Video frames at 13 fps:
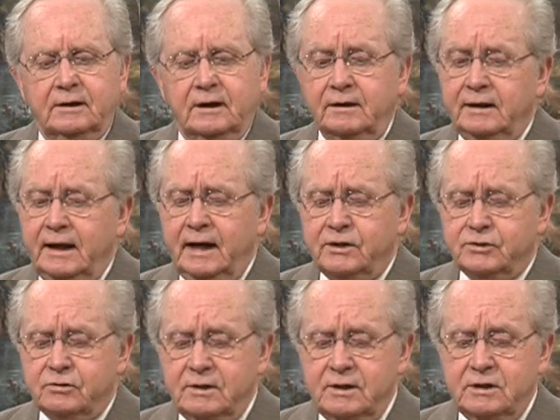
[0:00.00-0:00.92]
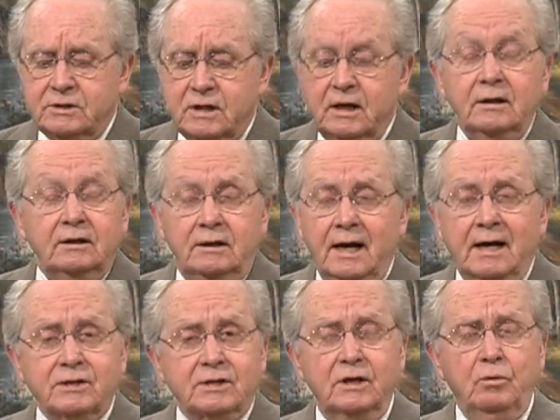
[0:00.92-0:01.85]
And the answer is
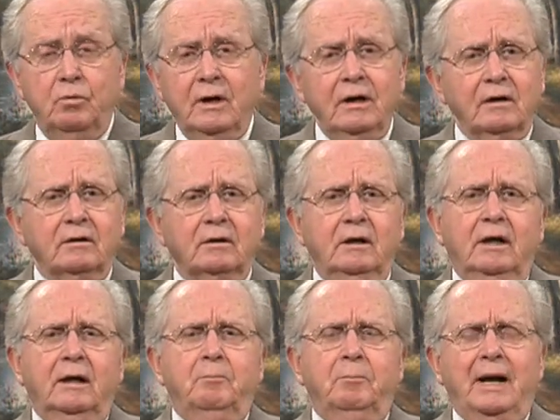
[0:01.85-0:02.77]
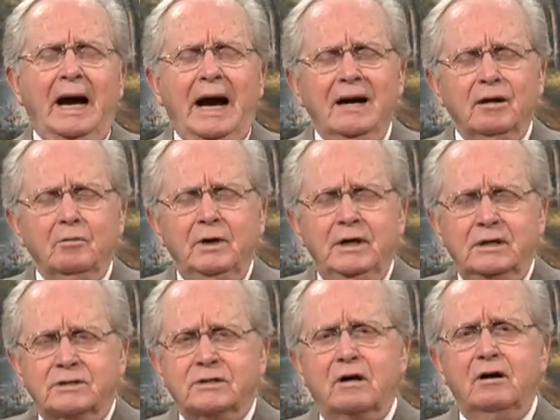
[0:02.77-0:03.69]
yes, he will. But how do we
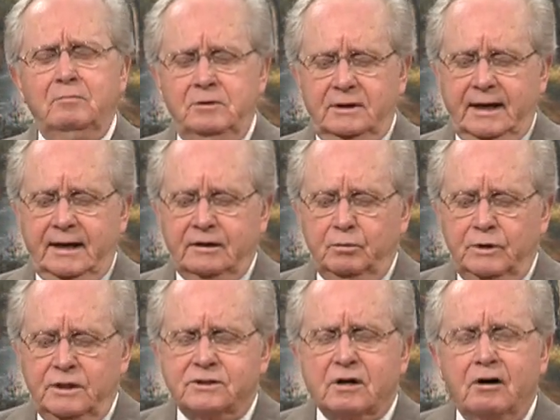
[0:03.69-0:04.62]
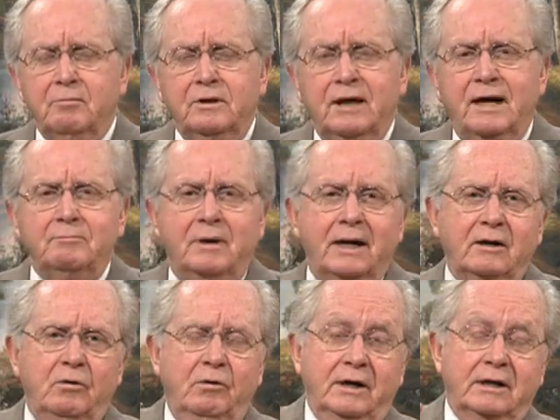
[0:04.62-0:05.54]
determine that? Do we determine that by
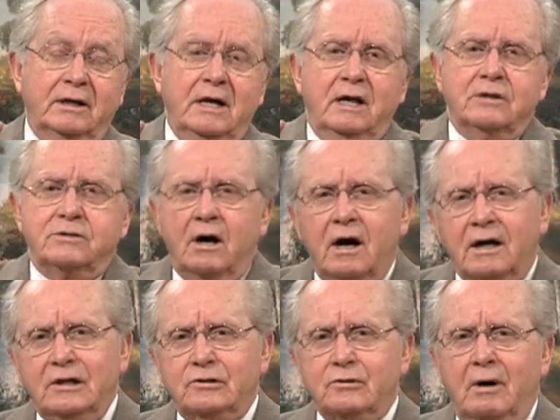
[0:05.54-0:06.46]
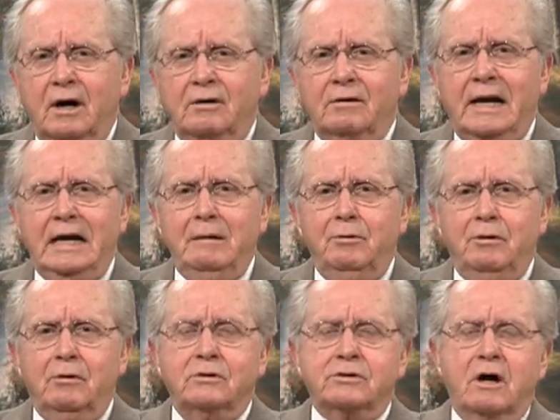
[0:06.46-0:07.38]
going and talking to our
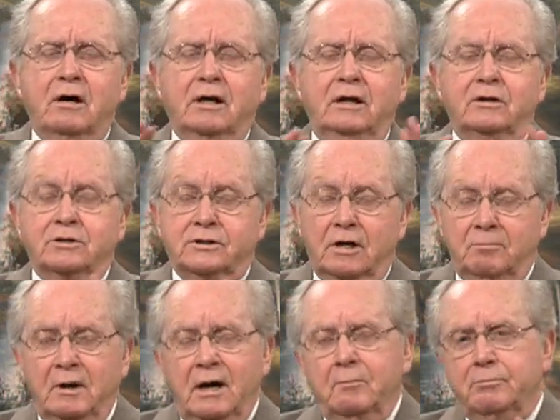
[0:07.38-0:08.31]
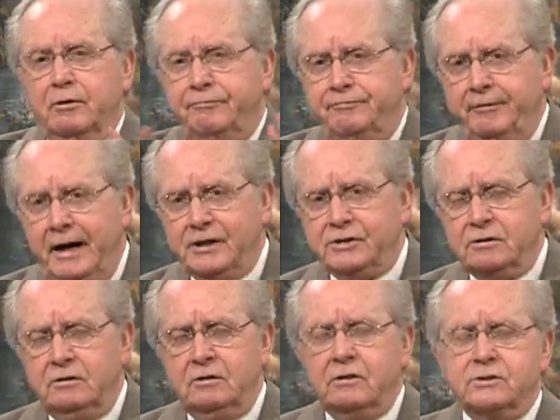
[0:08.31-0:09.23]
neighbor or talking to some
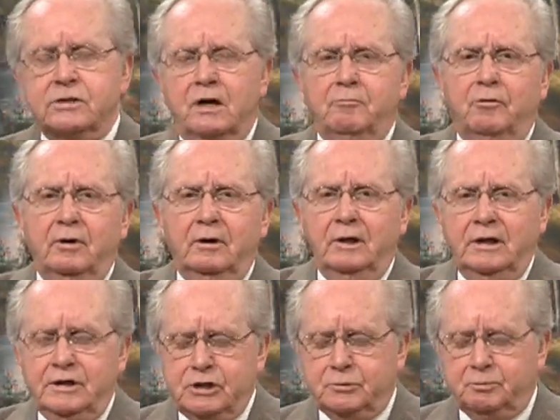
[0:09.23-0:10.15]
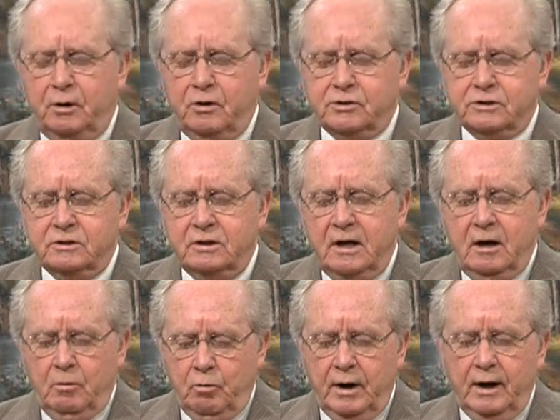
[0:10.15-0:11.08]
professional or some religious person?
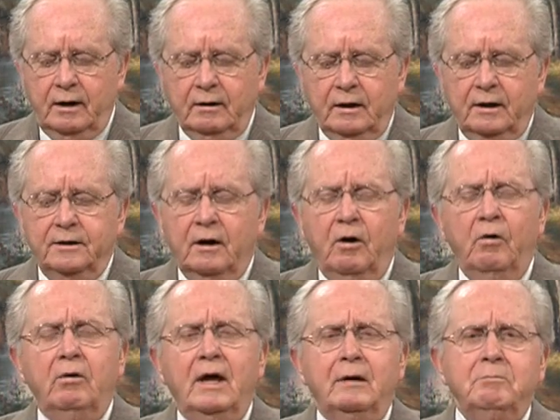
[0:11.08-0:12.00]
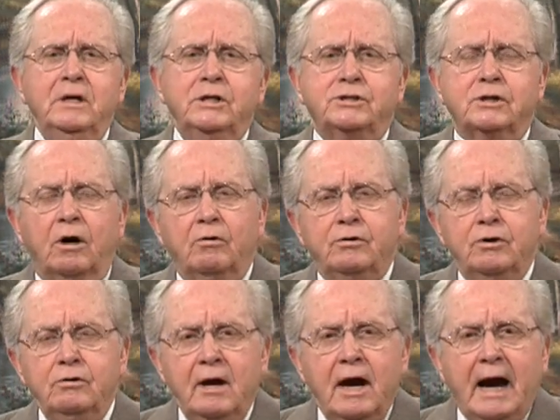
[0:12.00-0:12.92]
Well, no, let me show
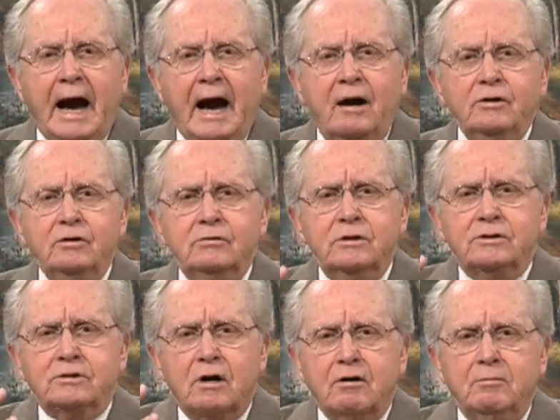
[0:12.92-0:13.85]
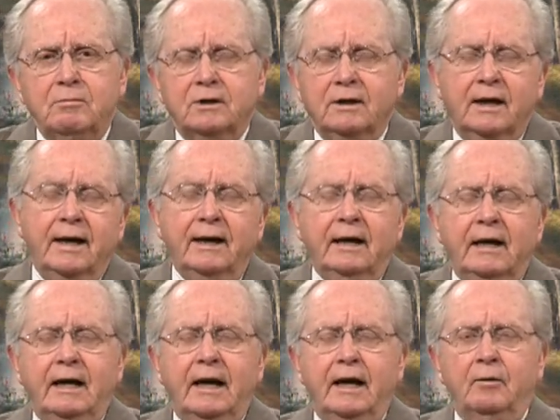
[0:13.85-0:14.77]
you how you determine that
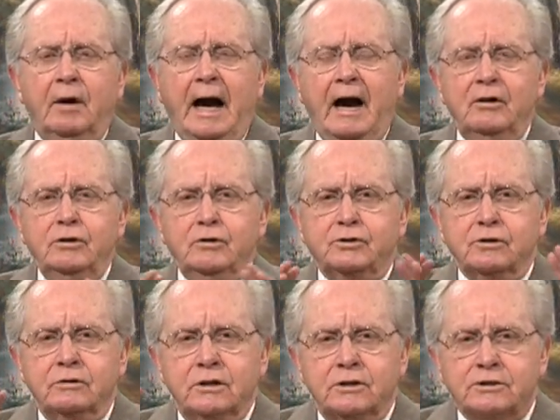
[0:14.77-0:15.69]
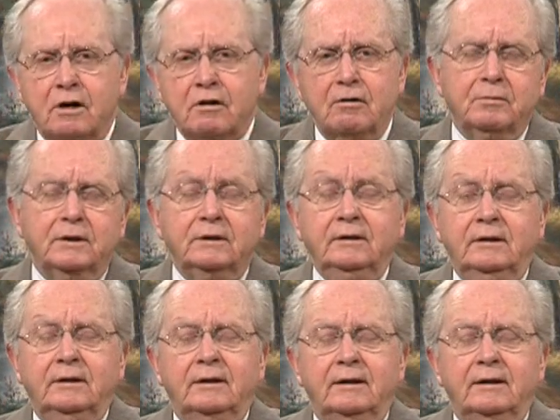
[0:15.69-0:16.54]
and how you should determine